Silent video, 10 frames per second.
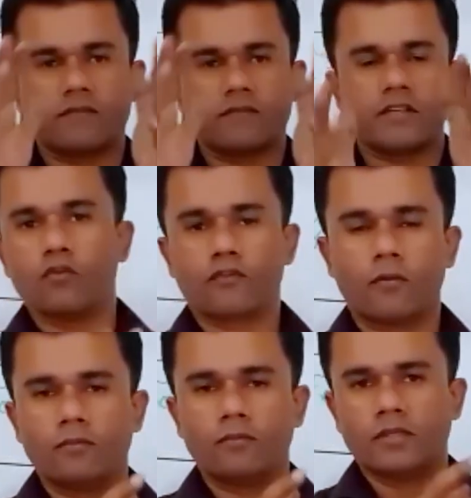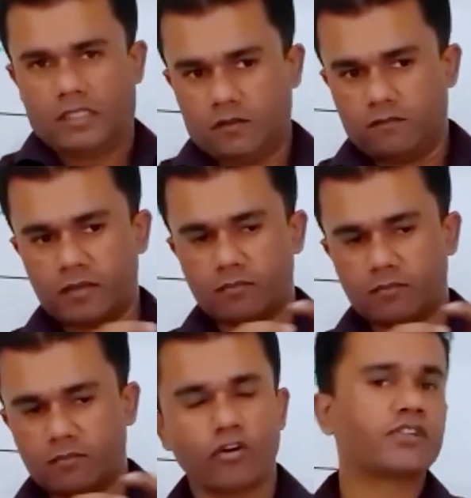we move from one
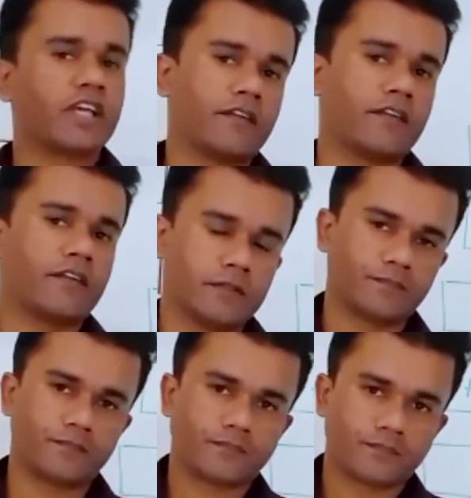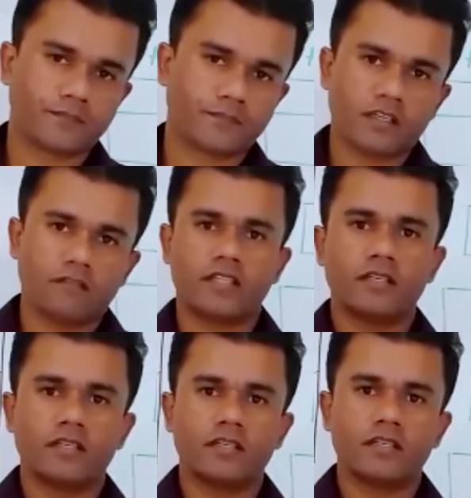model to the other with
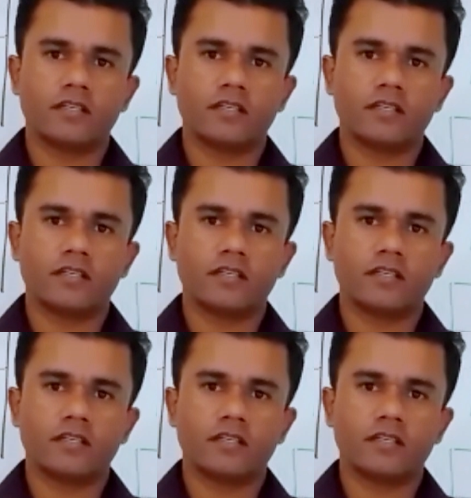the